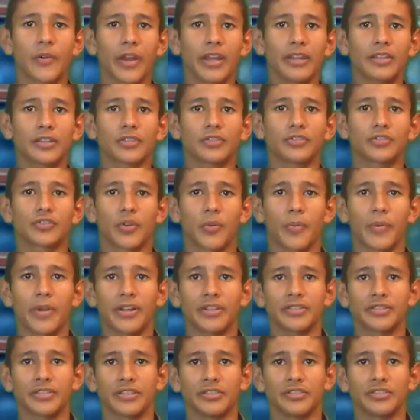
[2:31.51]
great
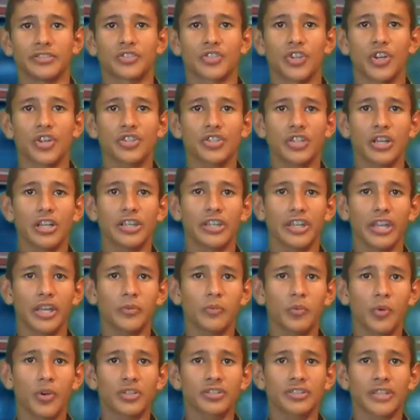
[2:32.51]
controversy in social
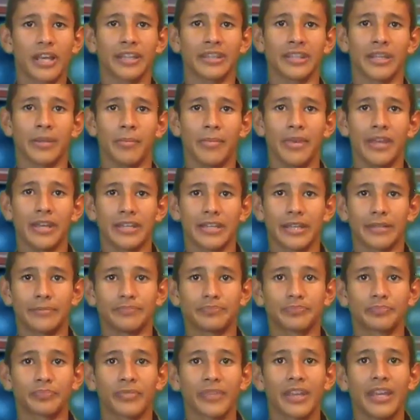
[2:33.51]
networks and the media.